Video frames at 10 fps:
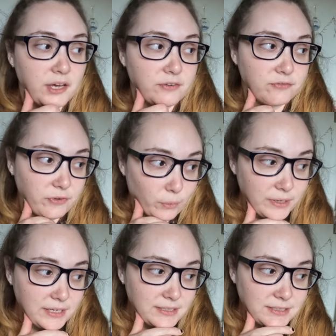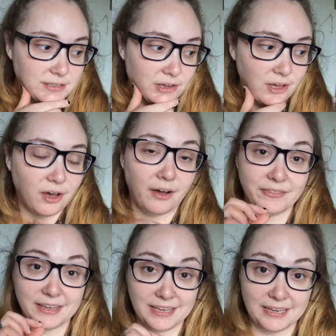focus
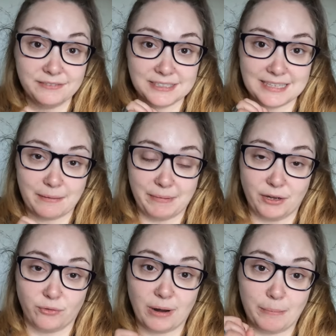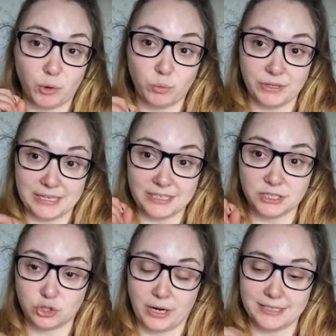on the gifts that my grandma will need
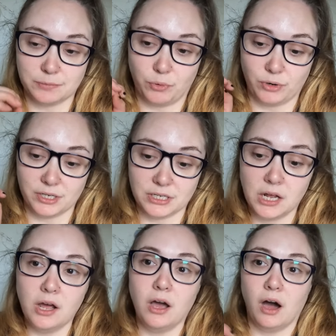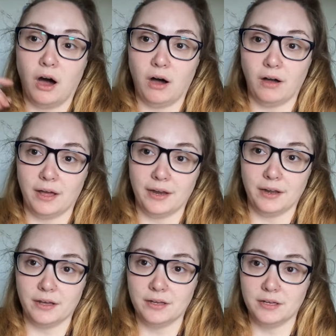to transport
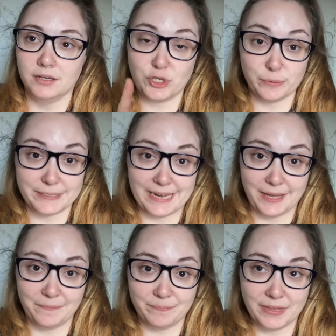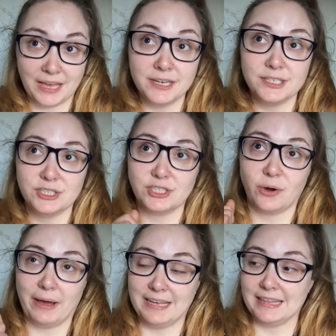on Tuesday.
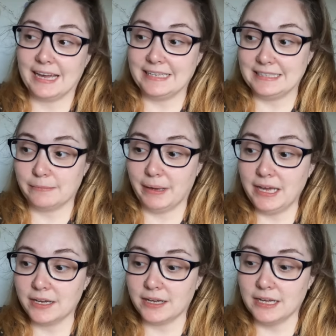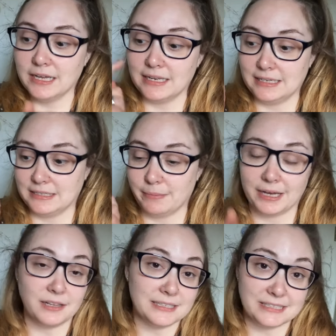So anything I need to make, need to
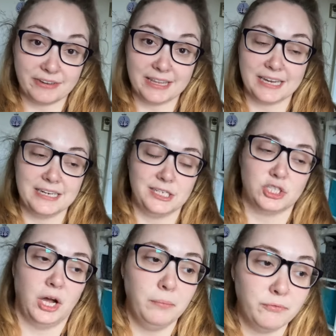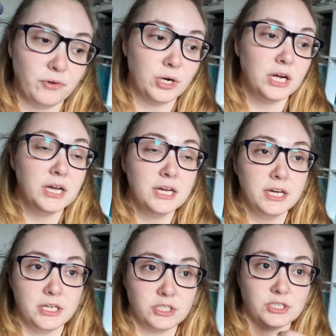make a list of anything I need to shop for.
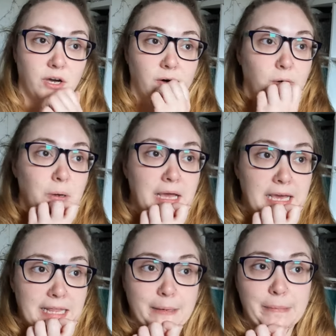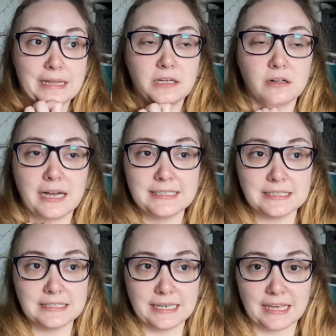So like my little
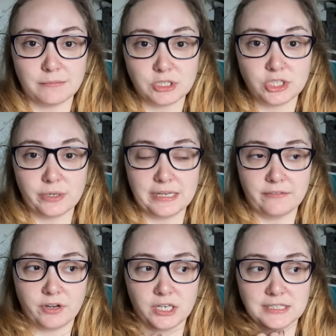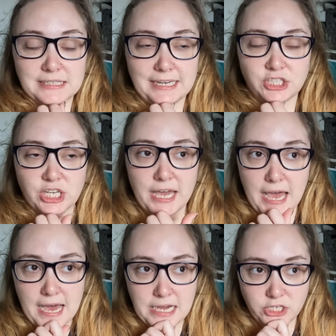cousins, I think I'm just doing gift card slash
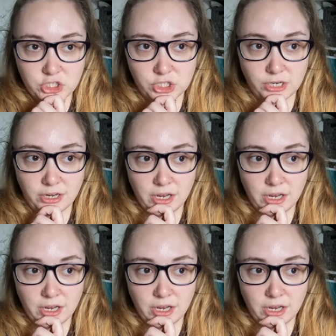cash